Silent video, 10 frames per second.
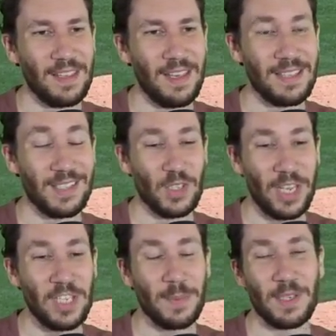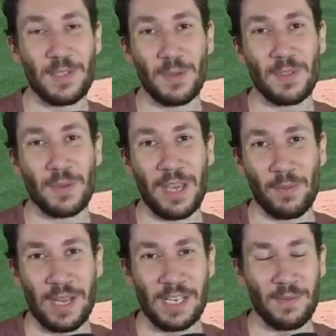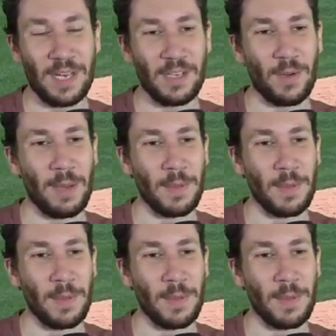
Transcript: it's a changeup and a two two count, righty on righty crime.